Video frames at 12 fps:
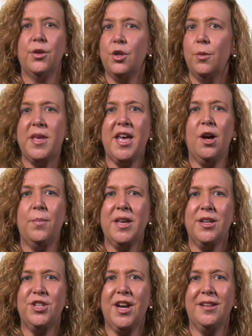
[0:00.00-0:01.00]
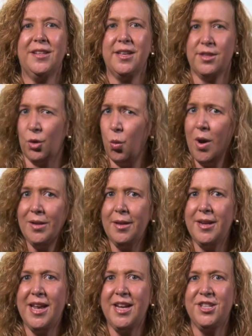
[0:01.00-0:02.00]
You'll be helping a child get the
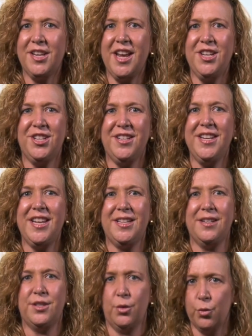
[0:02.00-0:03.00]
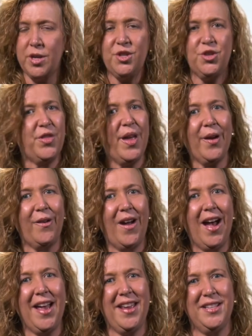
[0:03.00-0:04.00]
quality education needed to reach their
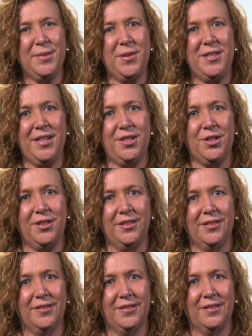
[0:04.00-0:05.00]
highest potential.